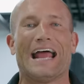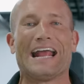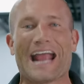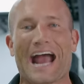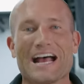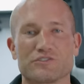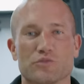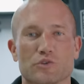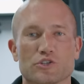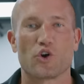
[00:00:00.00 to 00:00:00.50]
Hey
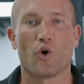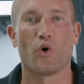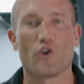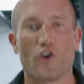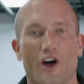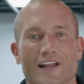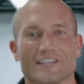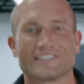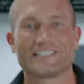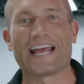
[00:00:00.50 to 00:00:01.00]
guys, what's going
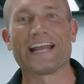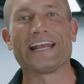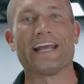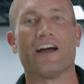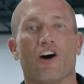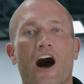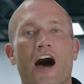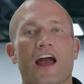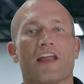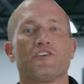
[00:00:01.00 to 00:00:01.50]
on? It's Andy.
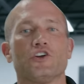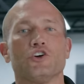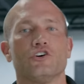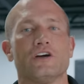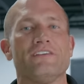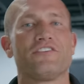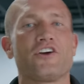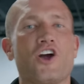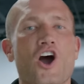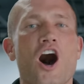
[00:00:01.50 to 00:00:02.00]
A lot of you
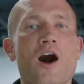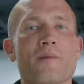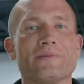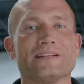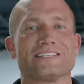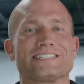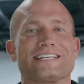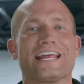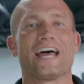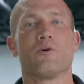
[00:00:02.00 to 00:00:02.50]
leave
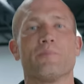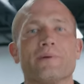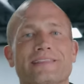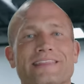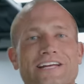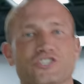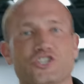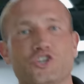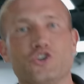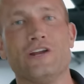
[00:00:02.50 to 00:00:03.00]
comments telling me
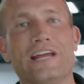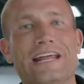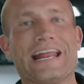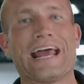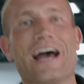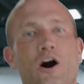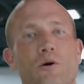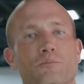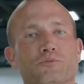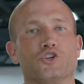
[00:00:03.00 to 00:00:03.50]
that you need
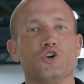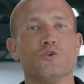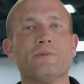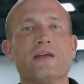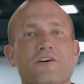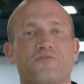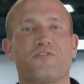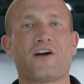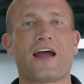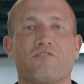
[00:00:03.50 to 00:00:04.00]
help. Do
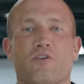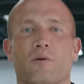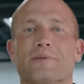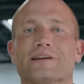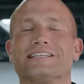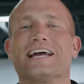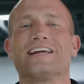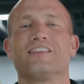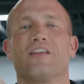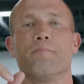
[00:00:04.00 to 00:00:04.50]
me a favor, I'm
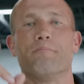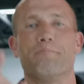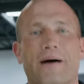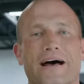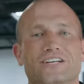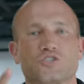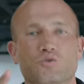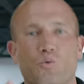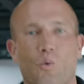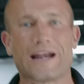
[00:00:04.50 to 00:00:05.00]
gonna tell you the
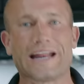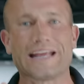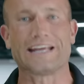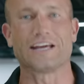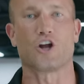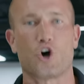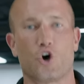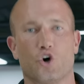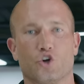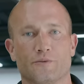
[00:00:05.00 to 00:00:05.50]
best way to
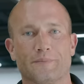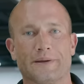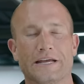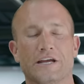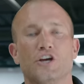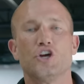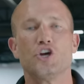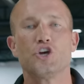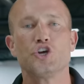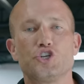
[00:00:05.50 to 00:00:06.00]
get a hold of me.
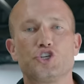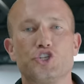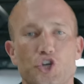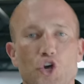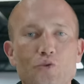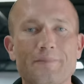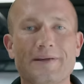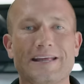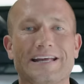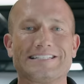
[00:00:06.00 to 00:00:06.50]

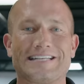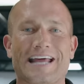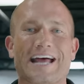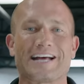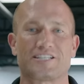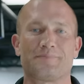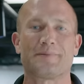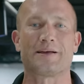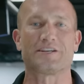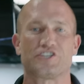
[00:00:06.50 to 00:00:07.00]
Shoot me a
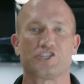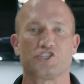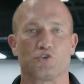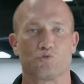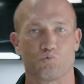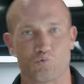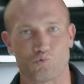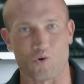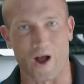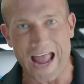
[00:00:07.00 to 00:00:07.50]
text message
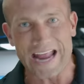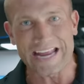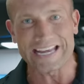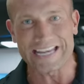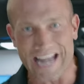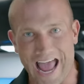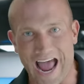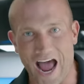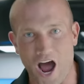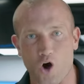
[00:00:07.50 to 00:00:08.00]
right
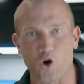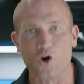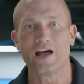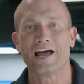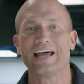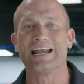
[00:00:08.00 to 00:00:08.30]
now,